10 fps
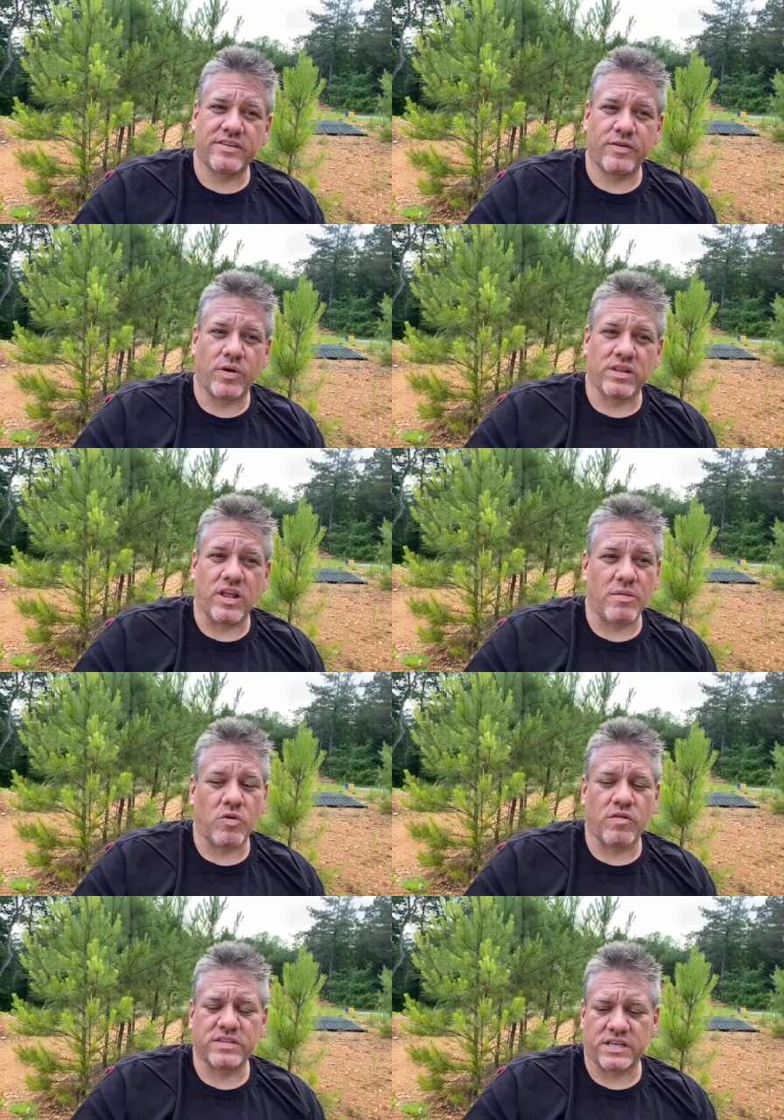If you run the
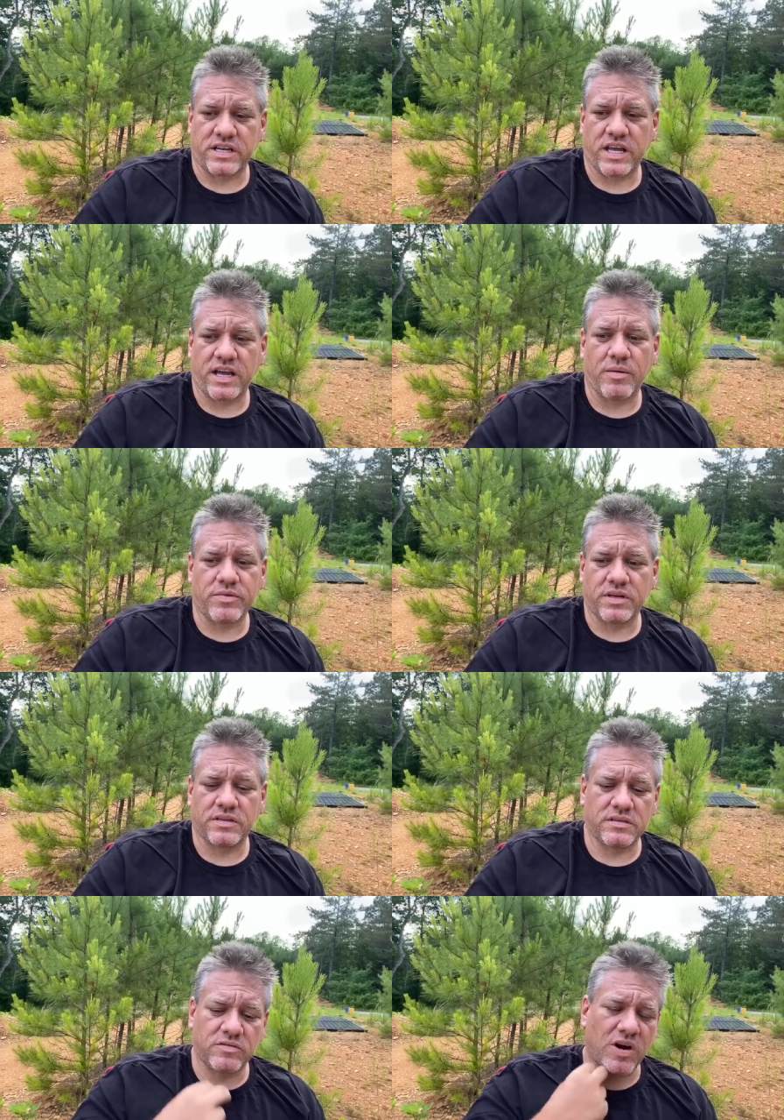lawnmower, it's gonna kick up
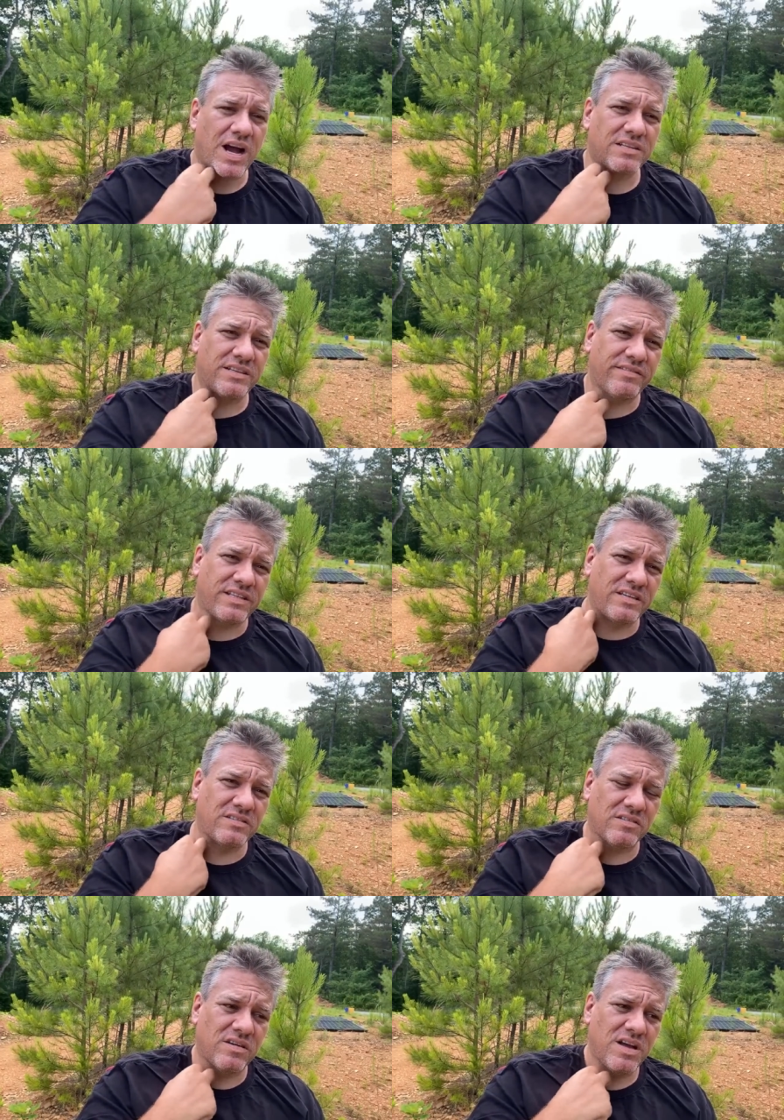the rocks and everything.
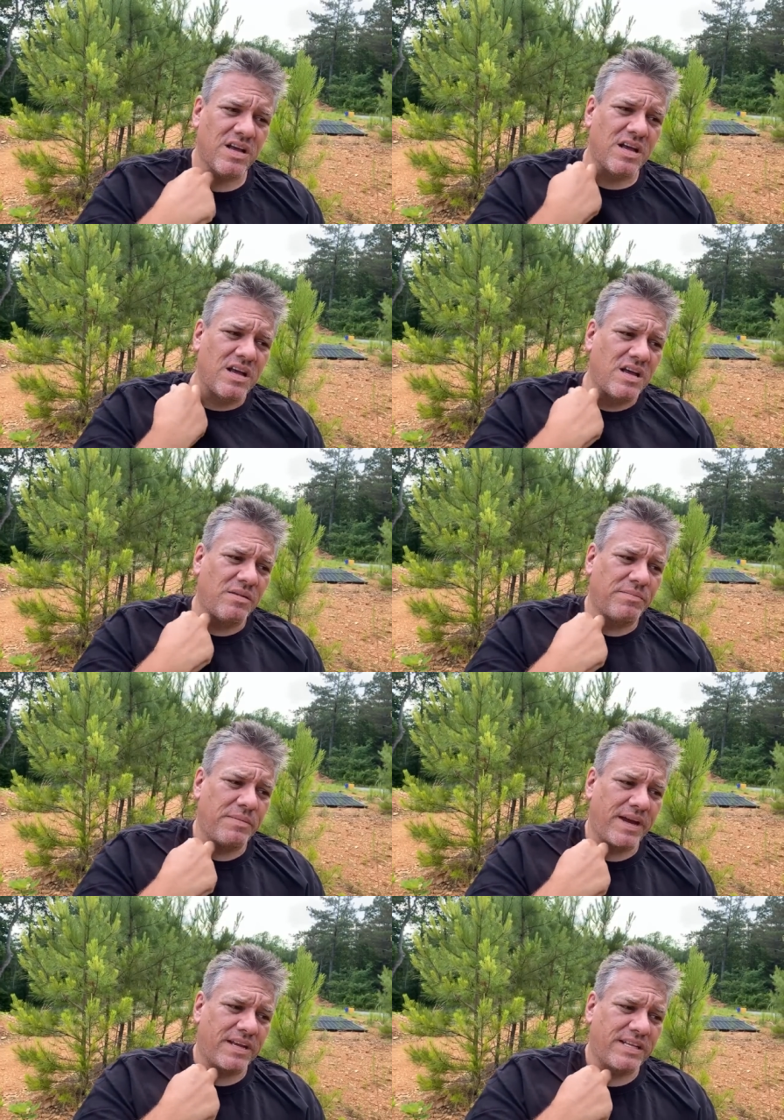So
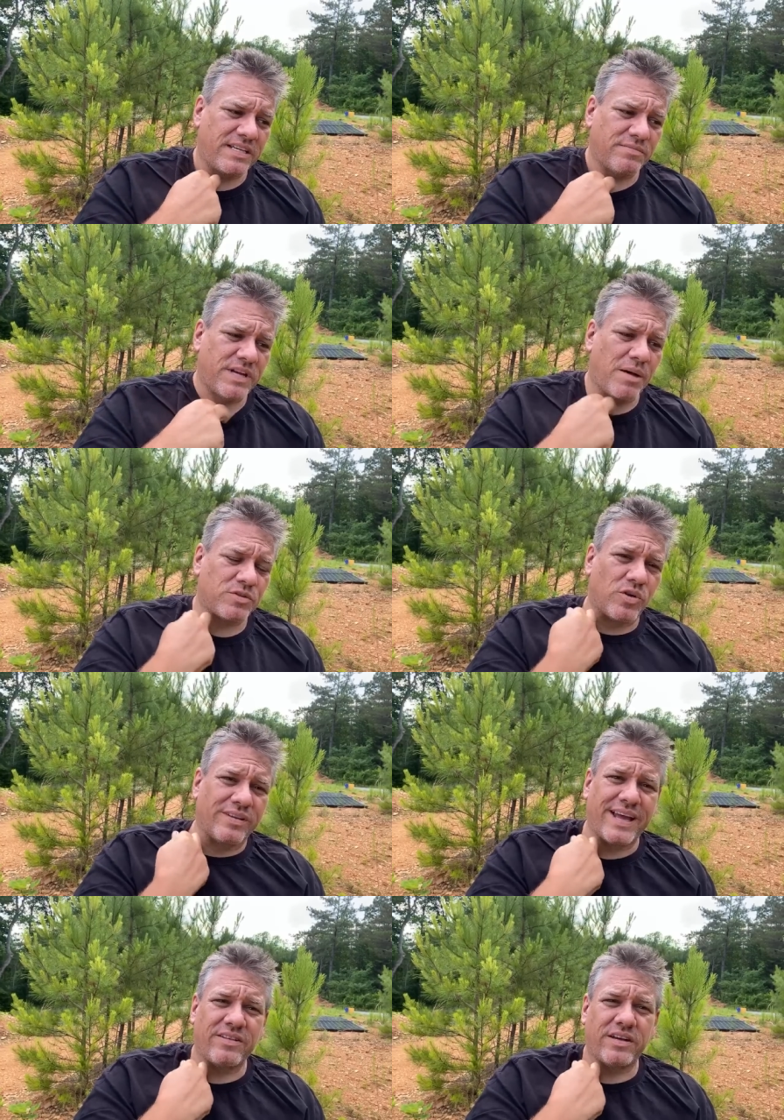maybe I can take some topsoil
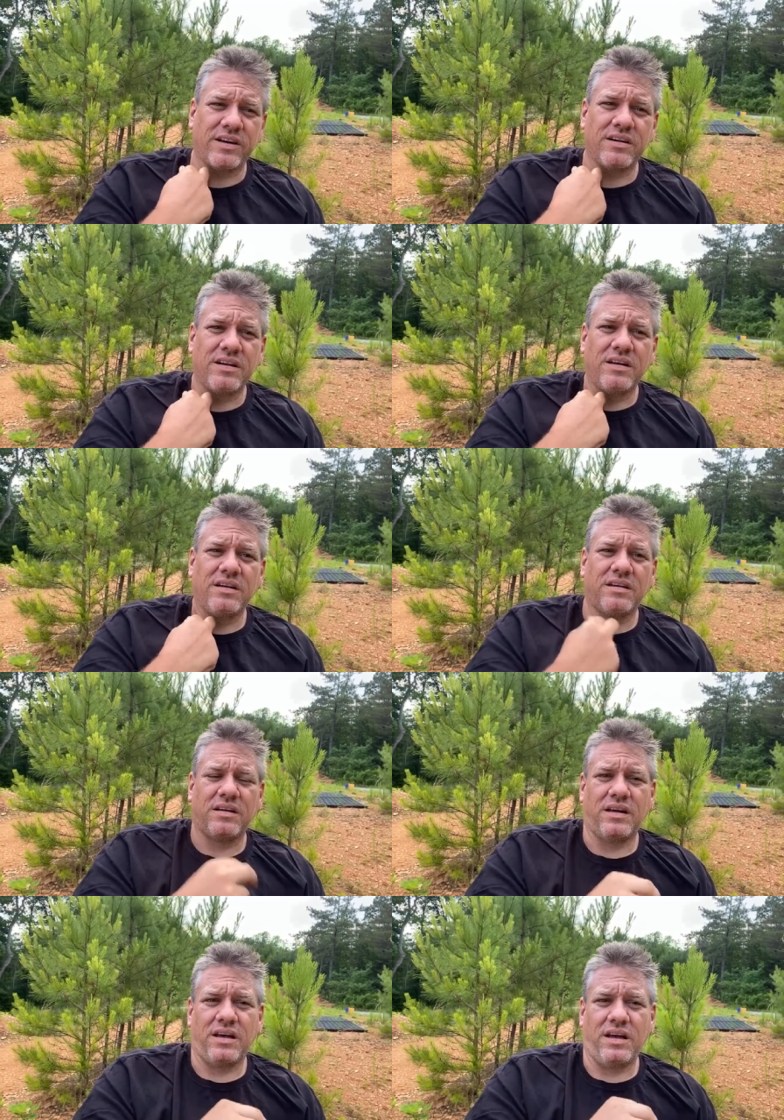down there
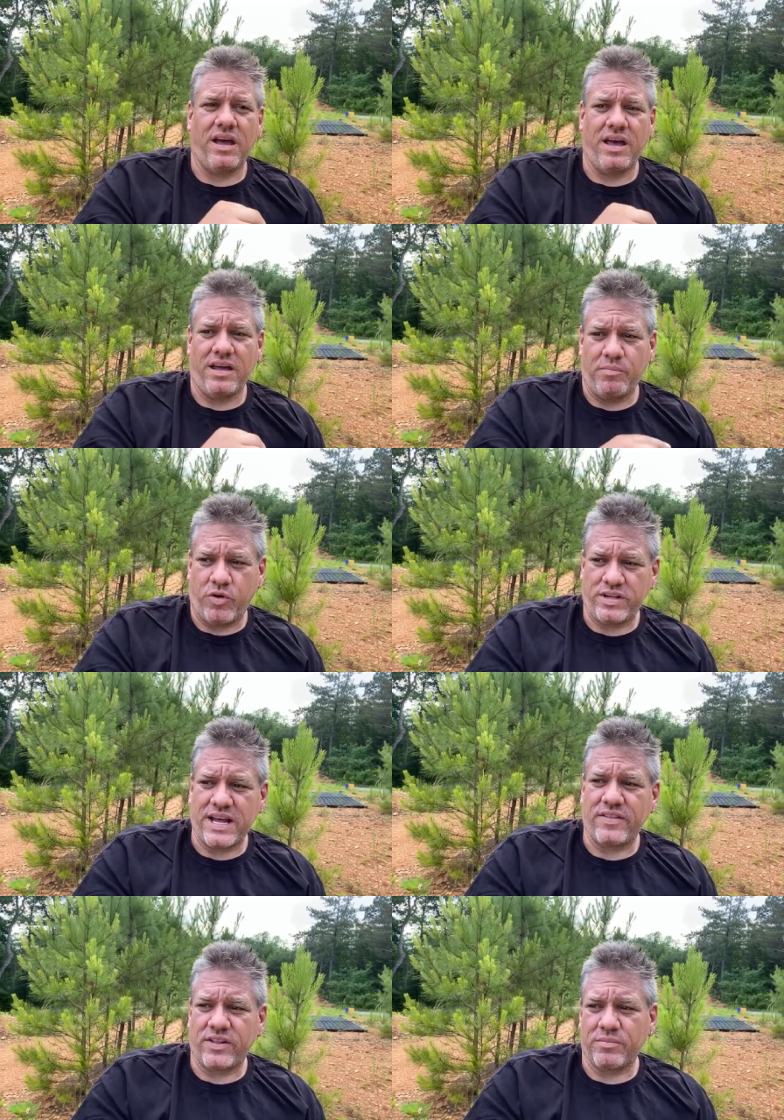and put it
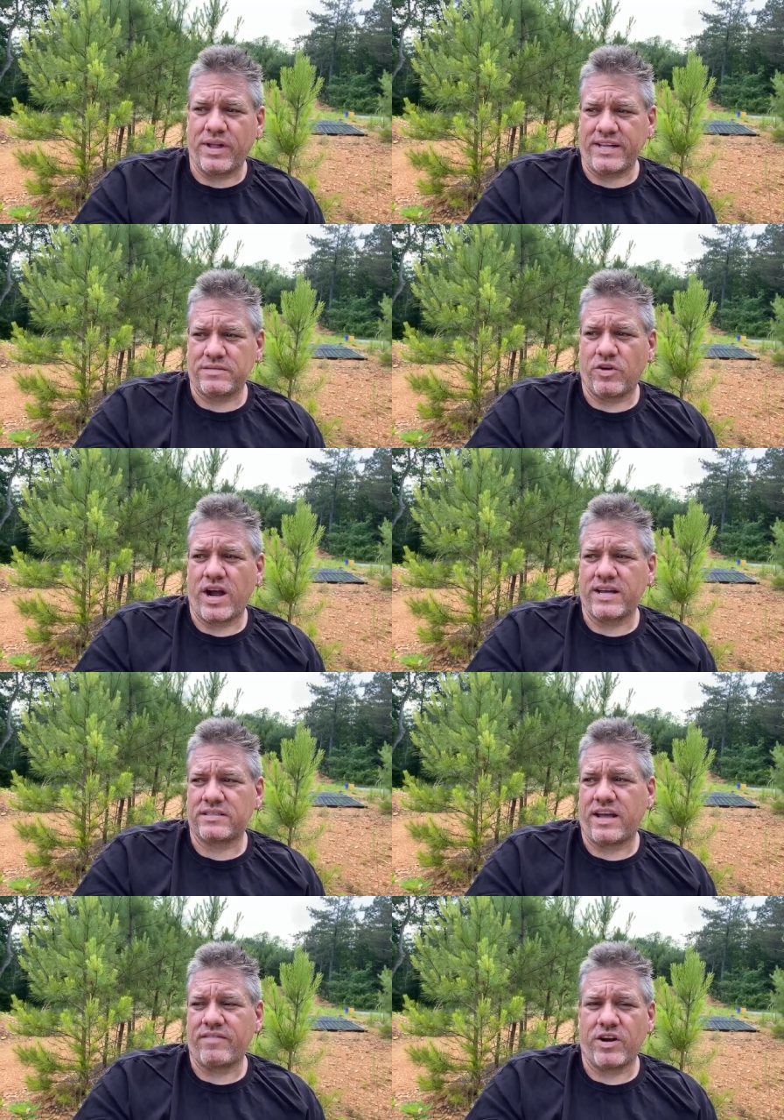down there and then plant some grass
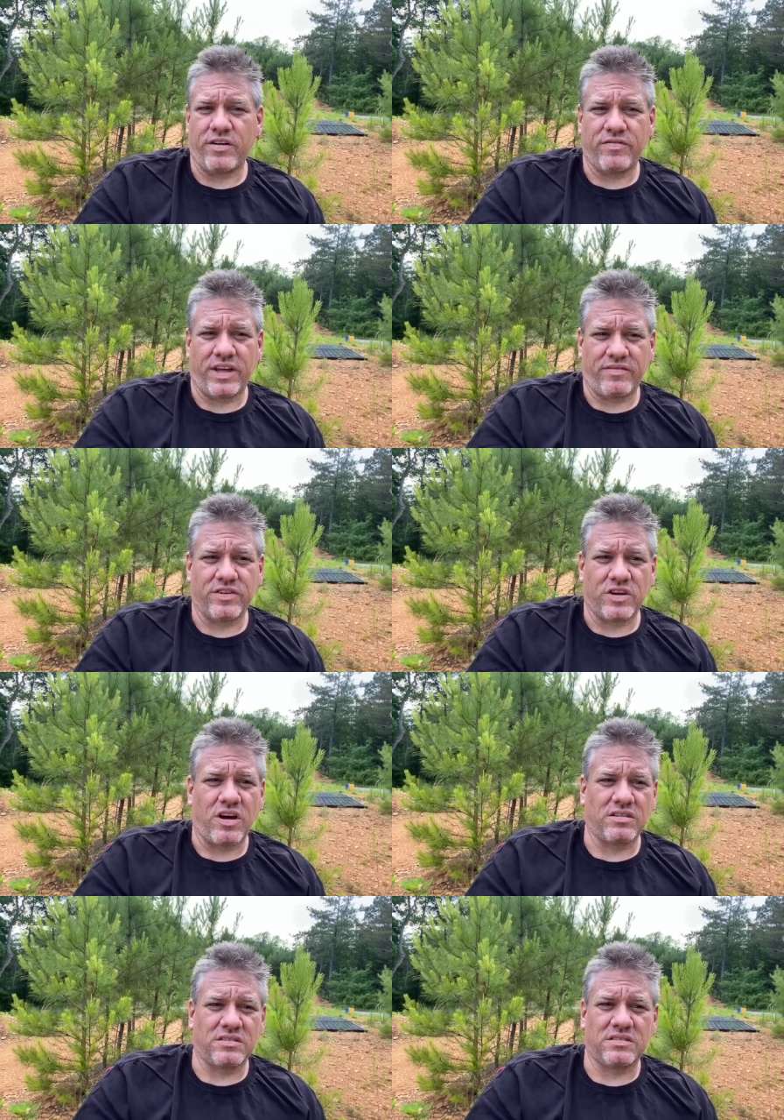to have an area for
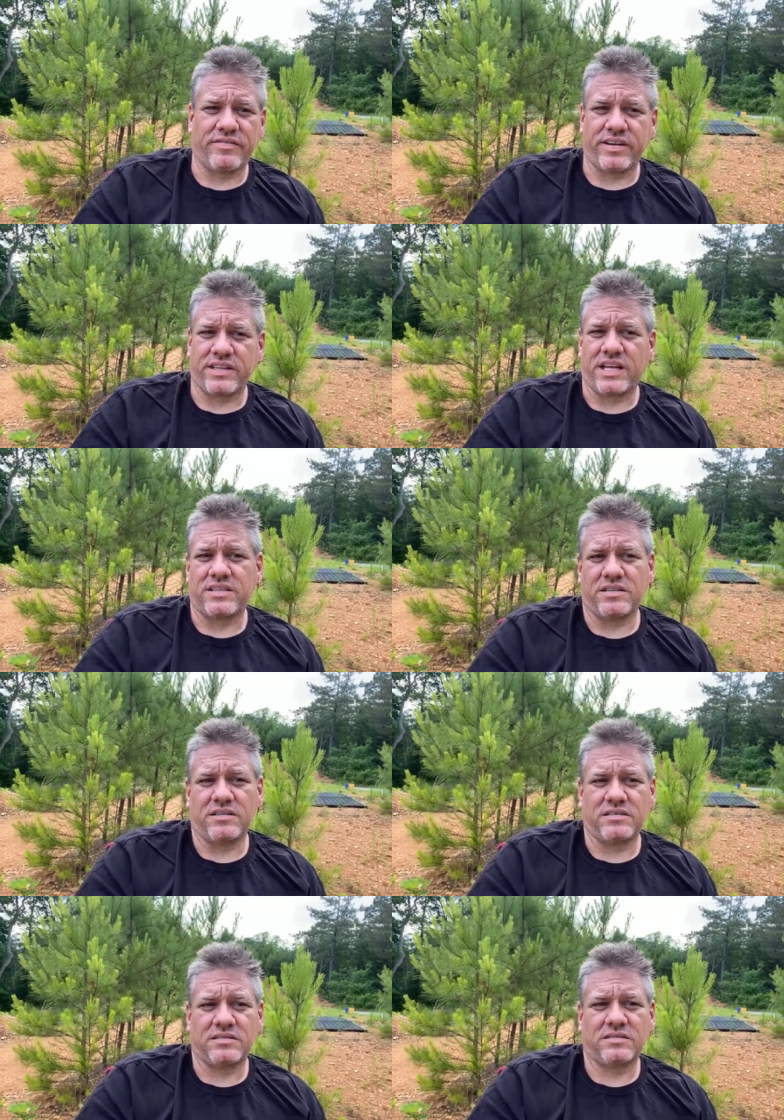dogs and stuff like that too.
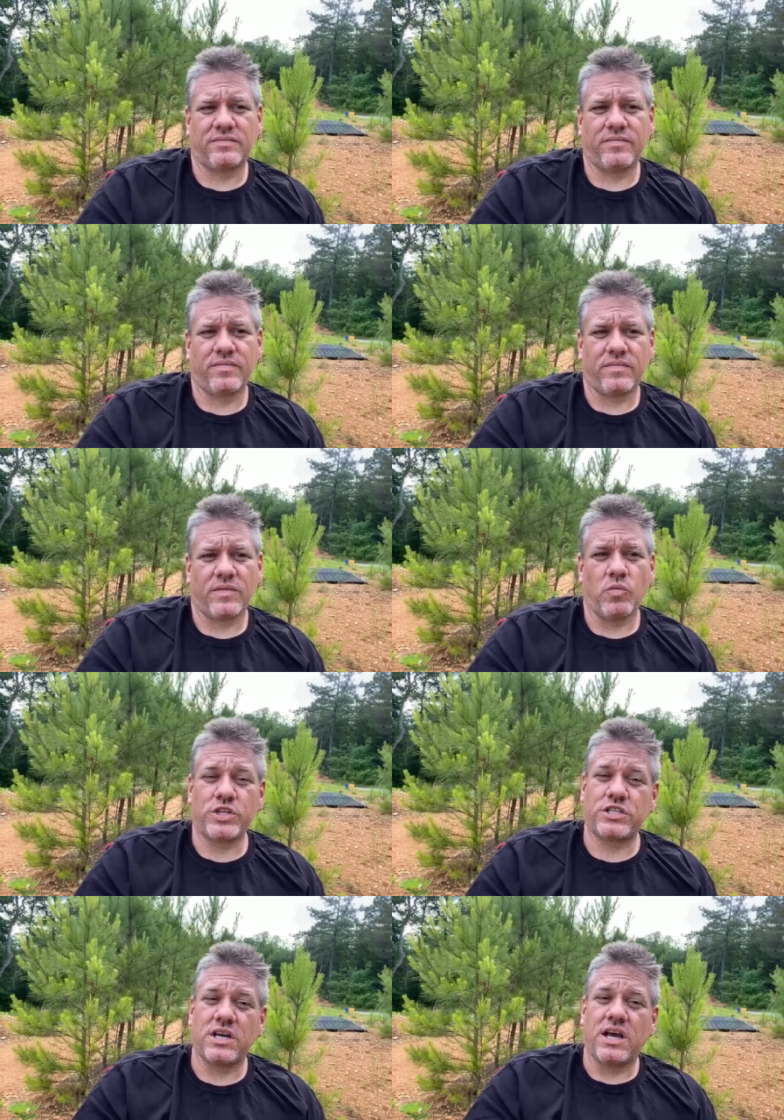
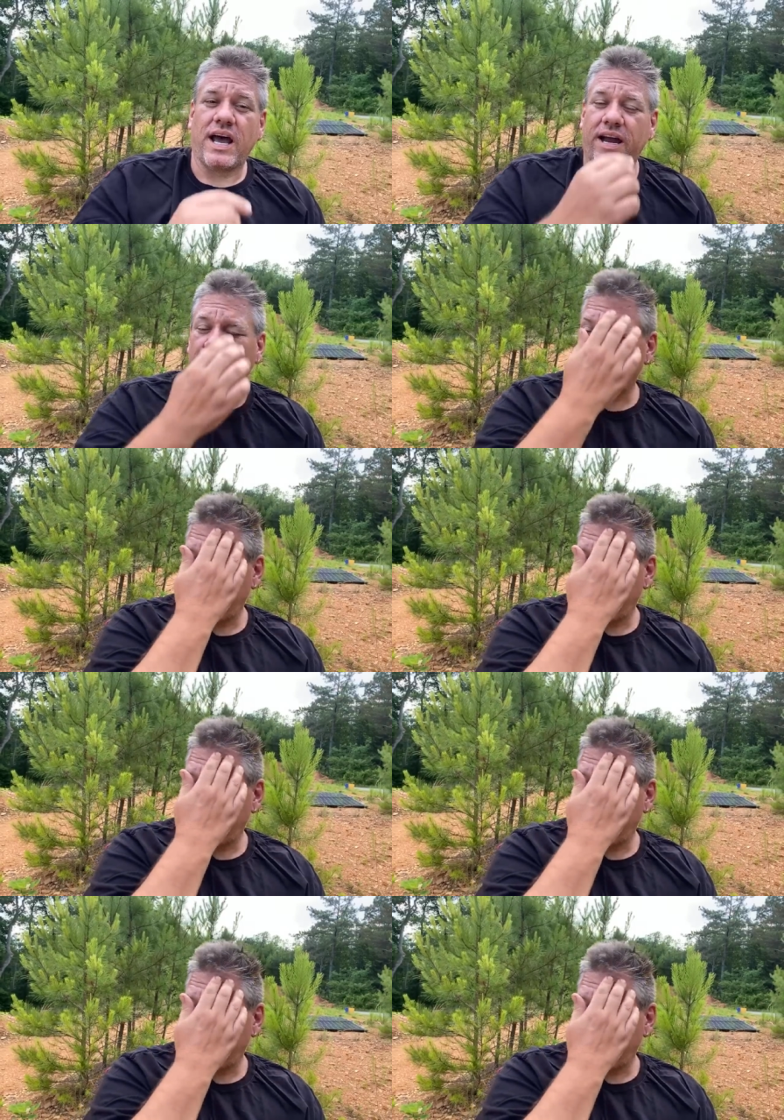Which, I don't know if